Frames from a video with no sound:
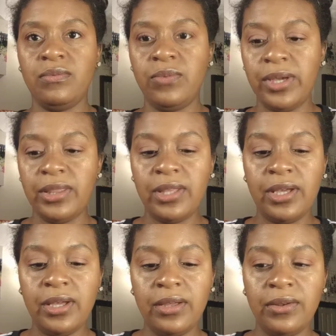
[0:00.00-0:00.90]
wet
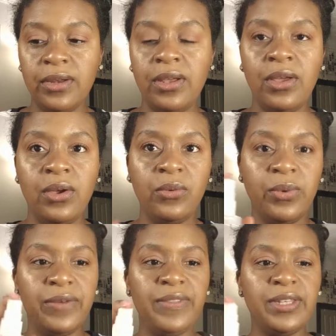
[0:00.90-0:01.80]
that
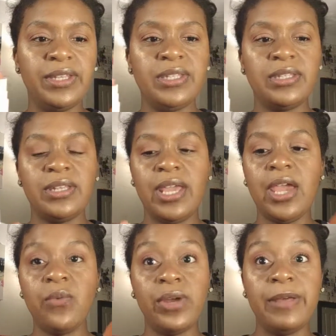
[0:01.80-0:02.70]
with this.
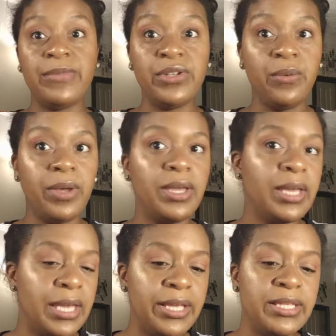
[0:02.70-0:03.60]
And what I'm
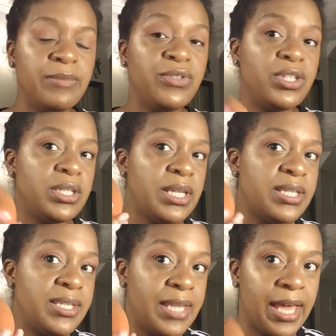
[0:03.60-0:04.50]
doing is I'm just
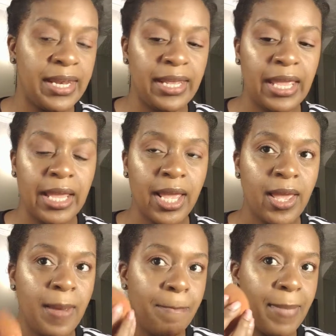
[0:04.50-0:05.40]
setting
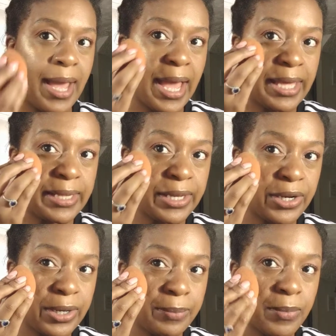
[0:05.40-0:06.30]
my
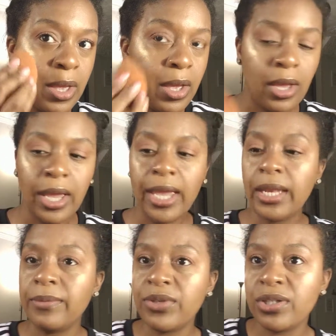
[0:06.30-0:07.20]
highlighter,
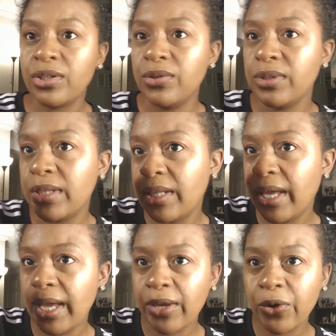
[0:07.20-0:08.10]
and I'm just using
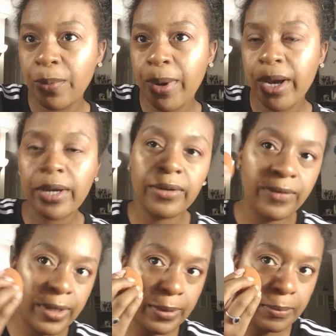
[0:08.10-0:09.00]
the angle part
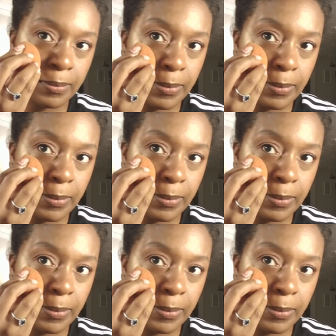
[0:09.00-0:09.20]
of it,